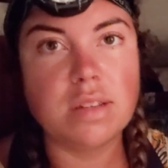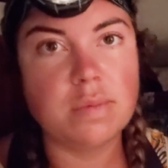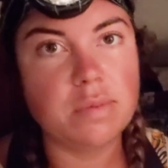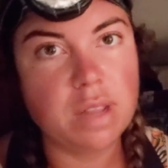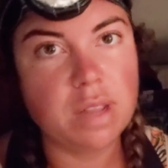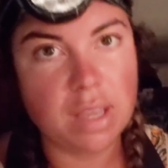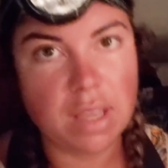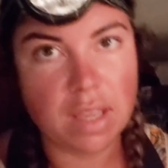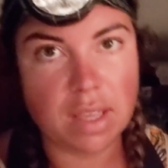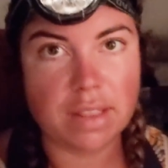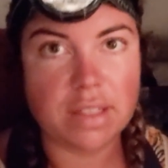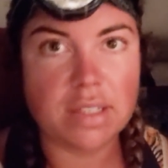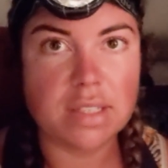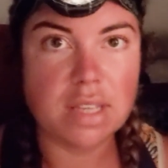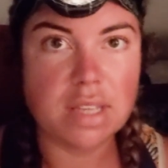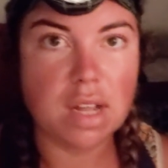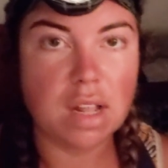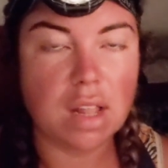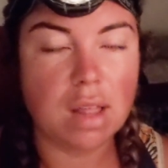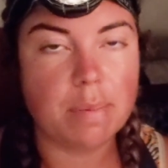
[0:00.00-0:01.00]
to taking the
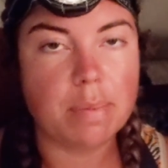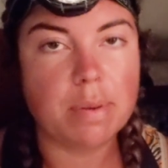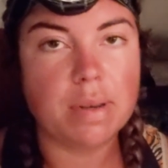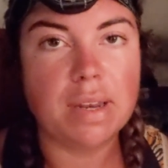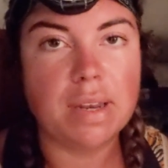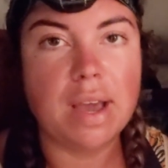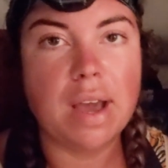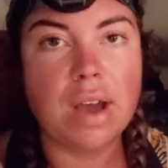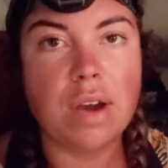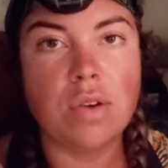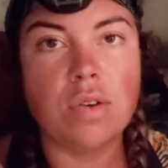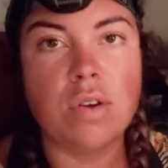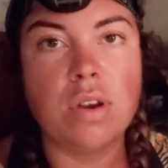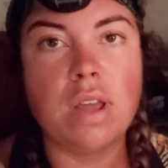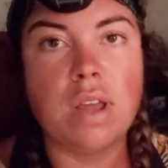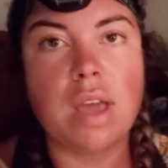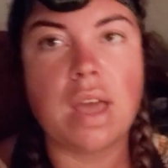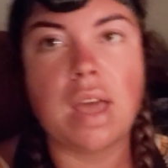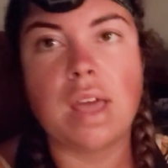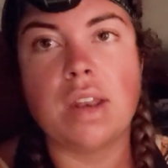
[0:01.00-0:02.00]
sail up and
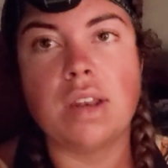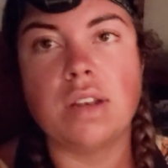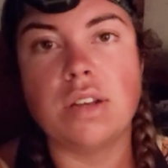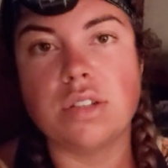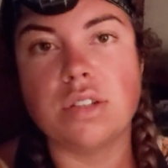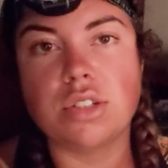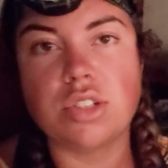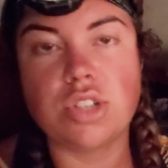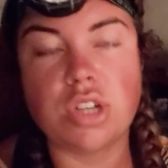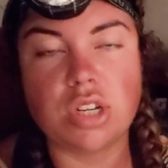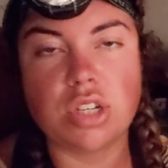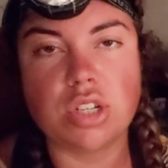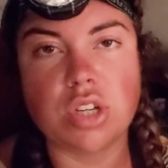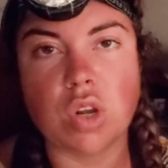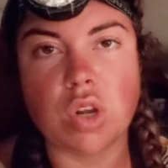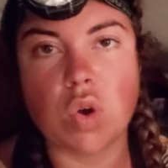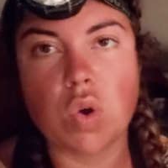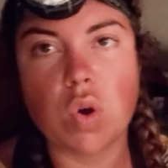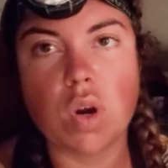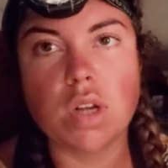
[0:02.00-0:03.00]
down, and
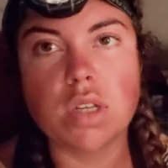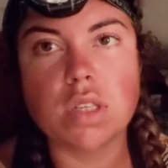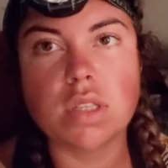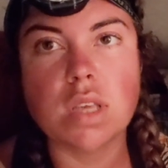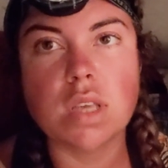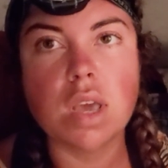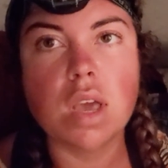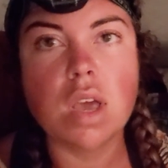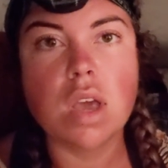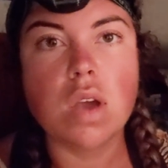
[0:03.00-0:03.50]
changing course,